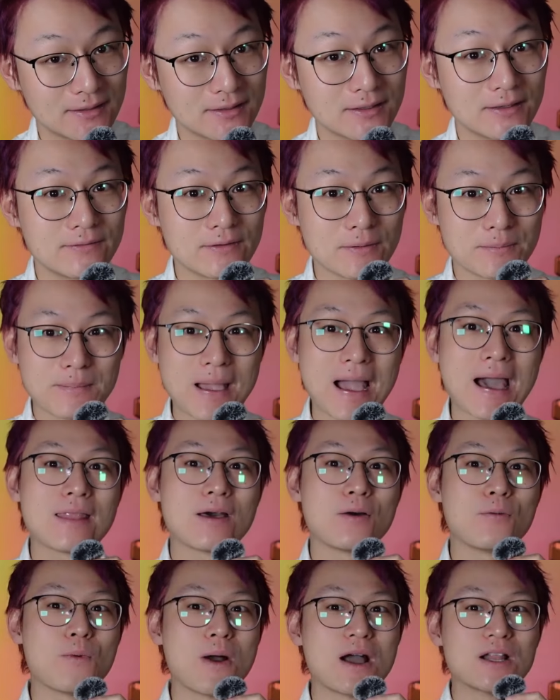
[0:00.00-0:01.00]
You better
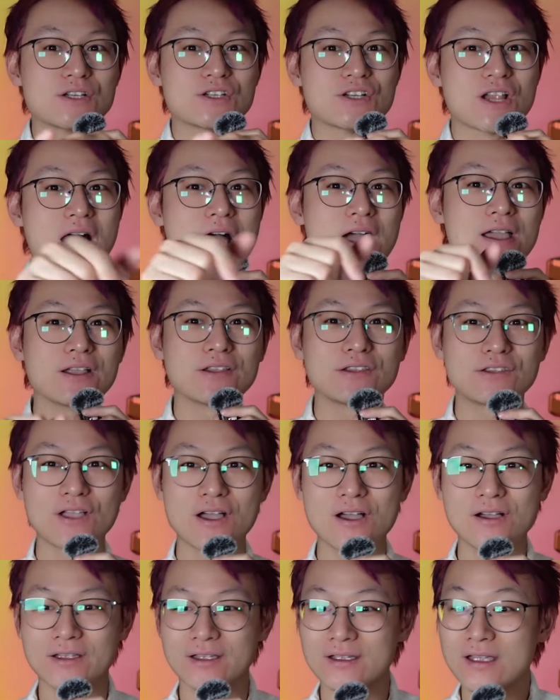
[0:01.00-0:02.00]
watch how you're
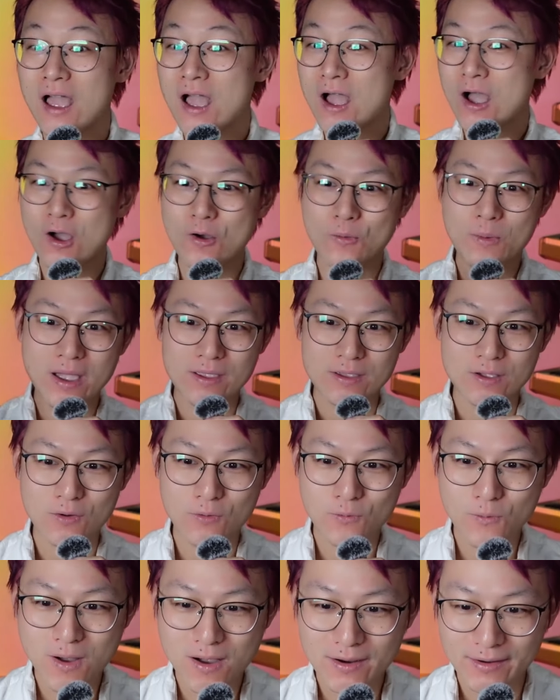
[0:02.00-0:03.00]
talking or where you're
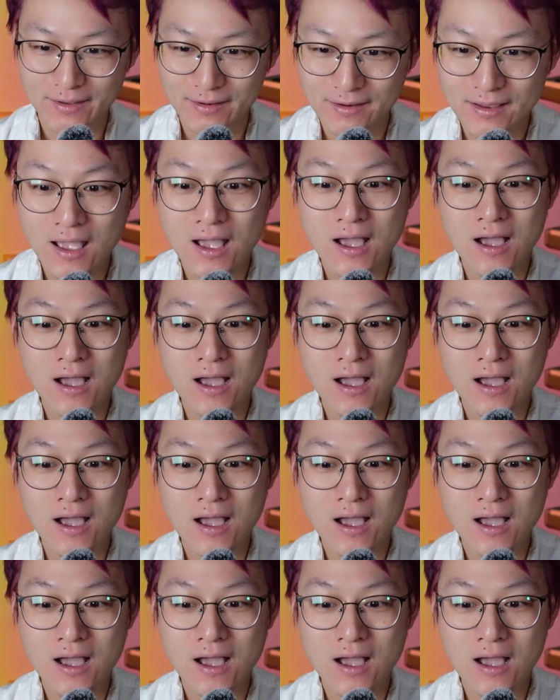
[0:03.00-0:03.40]
walking.